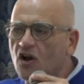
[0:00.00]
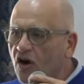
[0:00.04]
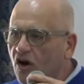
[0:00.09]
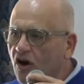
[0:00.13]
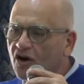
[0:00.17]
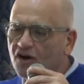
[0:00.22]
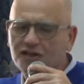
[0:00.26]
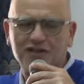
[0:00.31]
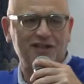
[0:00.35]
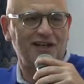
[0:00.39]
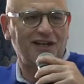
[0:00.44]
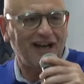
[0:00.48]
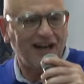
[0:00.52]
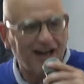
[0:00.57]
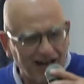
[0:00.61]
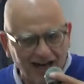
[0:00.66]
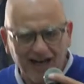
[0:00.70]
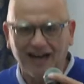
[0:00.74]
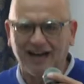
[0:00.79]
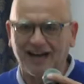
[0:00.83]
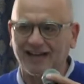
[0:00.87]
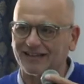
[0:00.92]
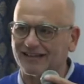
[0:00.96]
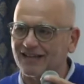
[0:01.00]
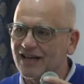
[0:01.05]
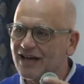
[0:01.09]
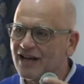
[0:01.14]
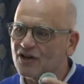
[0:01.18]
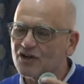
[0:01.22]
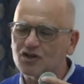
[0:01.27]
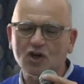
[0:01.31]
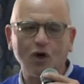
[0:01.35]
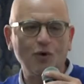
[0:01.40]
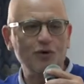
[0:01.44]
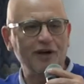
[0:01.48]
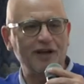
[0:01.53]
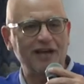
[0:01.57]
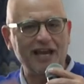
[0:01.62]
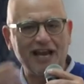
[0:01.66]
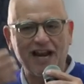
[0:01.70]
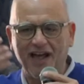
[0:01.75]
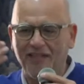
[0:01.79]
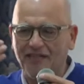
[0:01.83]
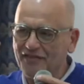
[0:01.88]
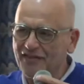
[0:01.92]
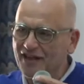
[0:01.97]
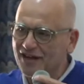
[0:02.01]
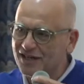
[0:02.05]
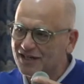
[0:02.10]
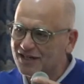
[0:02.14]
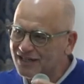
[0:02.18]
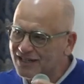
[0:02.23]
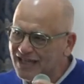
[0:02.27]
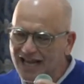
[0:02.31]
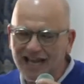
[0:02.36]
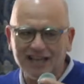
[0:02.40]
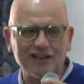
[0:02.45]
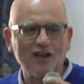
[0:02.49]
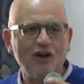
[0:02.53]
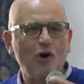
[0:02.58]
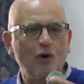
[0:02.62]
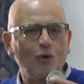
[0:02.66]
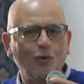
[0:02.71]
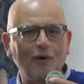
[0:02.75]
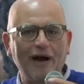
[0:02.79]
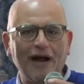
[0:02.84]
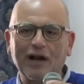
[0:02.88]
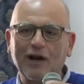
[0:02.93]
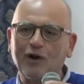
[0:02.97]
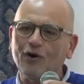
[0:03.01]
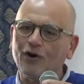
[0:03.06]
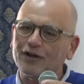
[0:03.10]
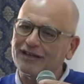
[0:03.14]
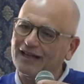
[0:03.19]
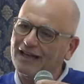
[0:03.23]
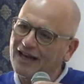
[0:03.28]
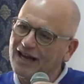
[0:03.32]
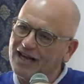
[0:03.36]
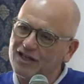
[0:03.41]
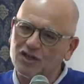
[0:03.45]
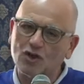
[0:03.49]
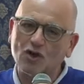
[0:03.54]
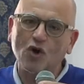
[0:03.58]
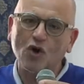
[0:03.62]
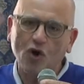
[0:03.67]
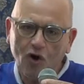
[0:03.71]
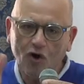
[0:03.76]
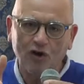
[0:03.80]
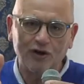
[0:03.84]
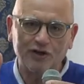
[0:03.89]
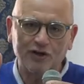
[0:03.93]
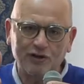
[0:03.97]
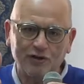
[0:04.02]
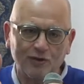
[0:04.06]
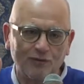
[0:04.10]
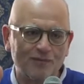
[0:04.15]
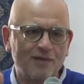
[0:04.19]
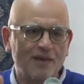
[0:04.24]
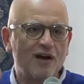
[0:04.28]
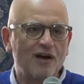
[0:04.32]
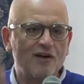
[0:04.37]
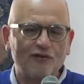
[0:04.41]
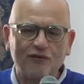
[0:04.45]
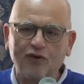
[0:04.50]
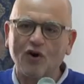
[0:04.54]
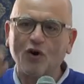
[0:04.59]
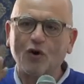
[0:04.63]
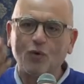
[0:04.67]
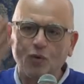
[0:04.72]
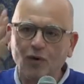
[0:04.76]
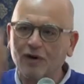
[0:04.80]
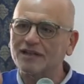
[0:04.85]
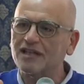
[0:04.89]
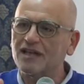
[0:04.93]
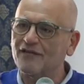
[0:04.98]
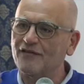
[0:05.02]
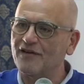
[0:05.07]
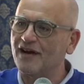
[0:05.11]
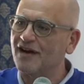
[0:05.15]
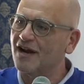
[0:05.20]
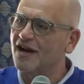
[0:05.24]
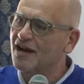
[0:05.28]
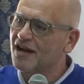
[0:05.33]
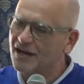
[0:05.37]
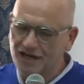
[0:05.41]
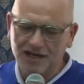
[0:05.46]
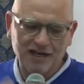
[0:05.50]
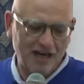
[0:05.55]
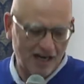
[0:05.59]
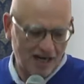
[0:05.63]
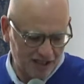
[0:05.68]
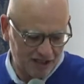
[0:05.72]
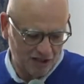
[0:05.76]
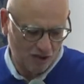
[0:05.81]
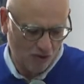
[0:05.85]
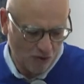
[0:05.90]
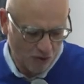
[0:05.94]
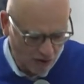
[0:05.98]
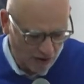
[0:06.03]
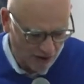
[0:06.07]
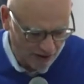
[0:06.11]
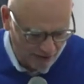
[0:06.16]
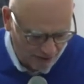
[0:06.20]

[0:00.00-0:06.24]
God's heart so you can understand why God has called you for whatever he has called